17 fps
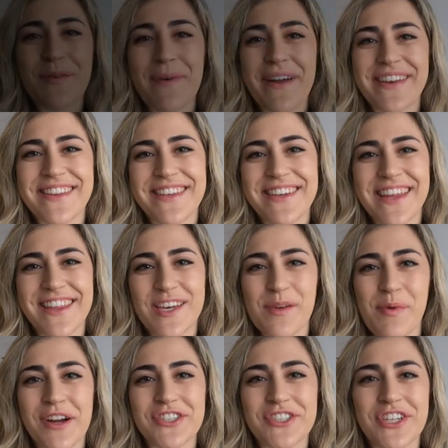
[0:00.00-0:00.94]
welcome back to The Daily
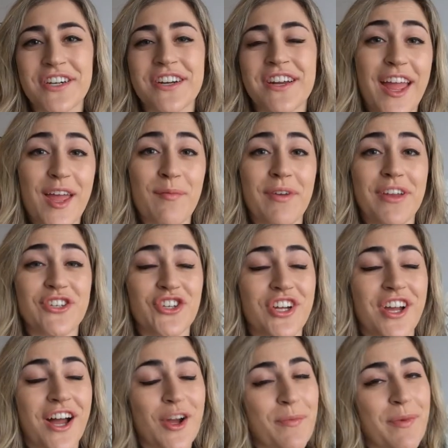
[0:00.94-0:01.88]
Departure. I am a
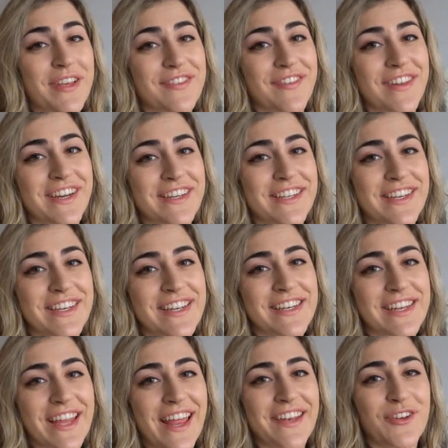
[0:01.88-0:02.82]
Chicago-based flight
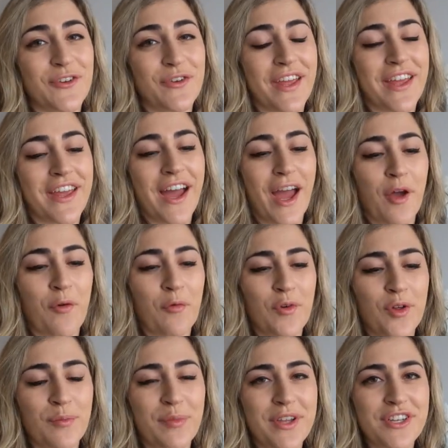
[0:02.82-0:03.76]
attendant, and today I
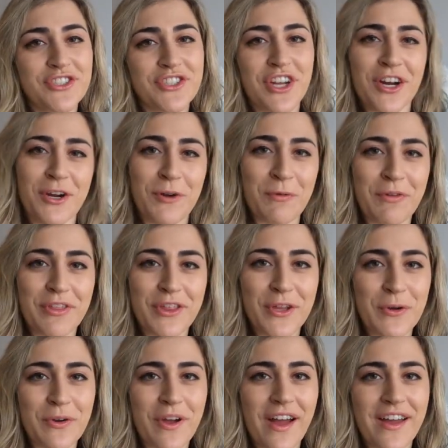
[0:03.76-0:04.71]
will be sharing with
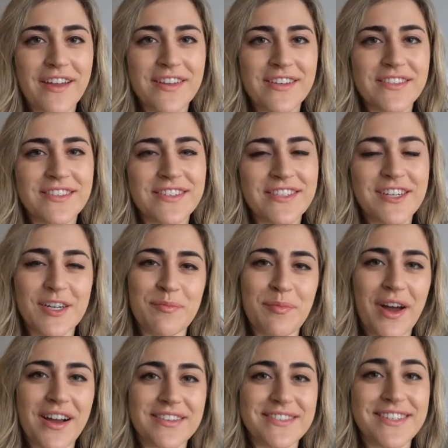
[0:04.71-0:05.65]
you guys the
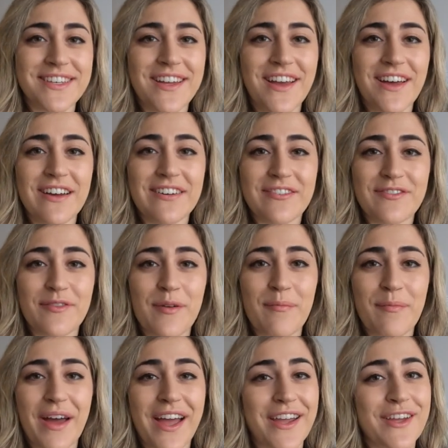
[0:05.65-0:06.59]
unboxing
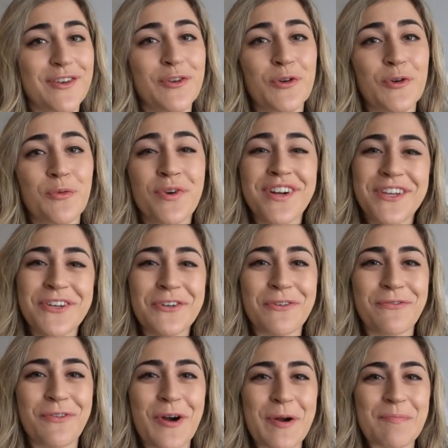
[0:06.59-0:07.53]
of my new work
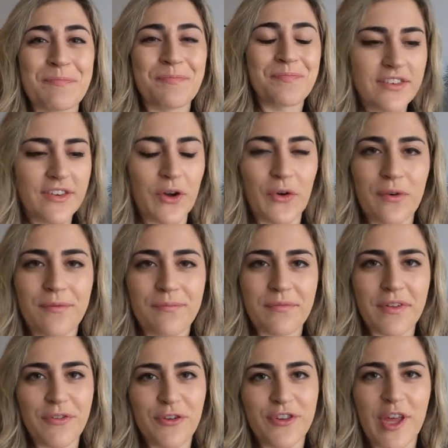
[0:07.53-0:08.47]
uniform. So,
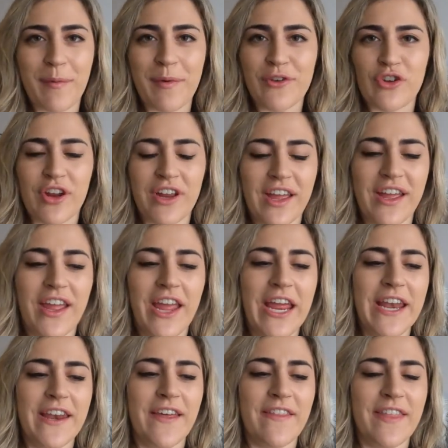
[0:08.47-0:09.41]
if you saw me dragging
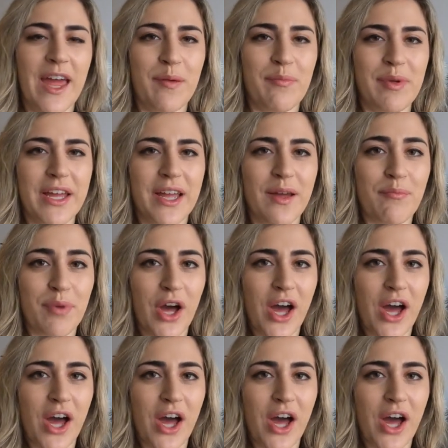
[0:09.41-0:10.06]
in that big